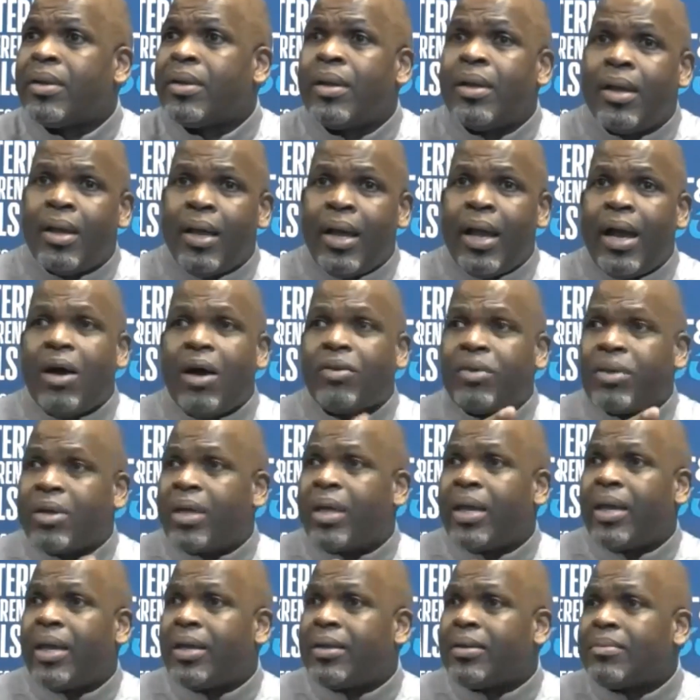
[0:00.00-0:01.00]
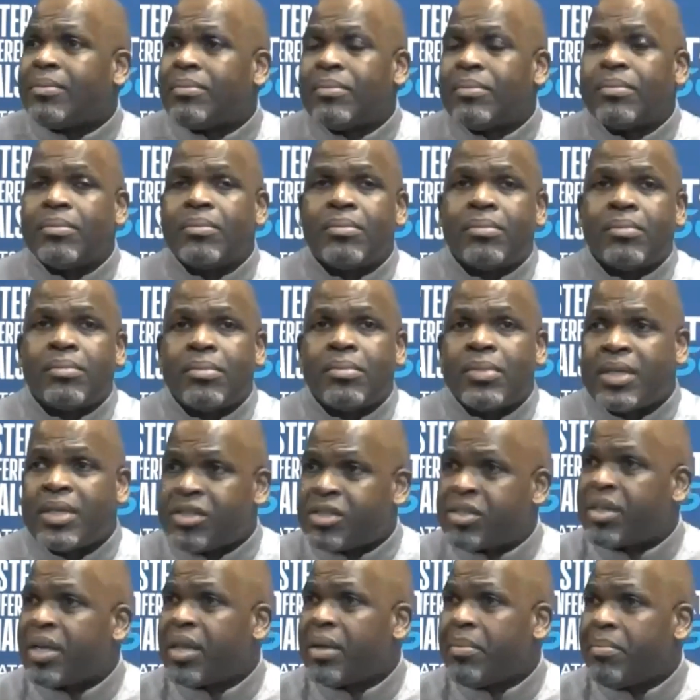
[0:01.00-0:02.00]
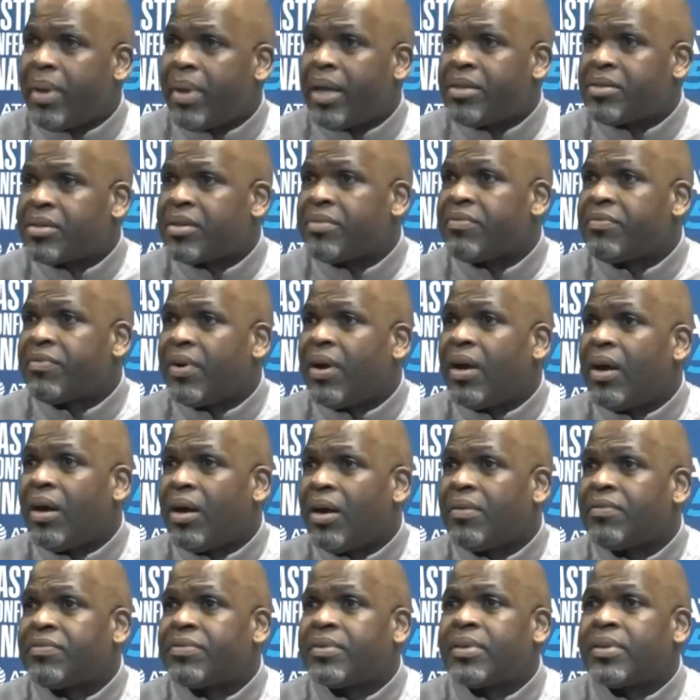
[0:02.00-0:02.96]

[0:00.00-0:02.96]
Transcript: how to get his teammates involved.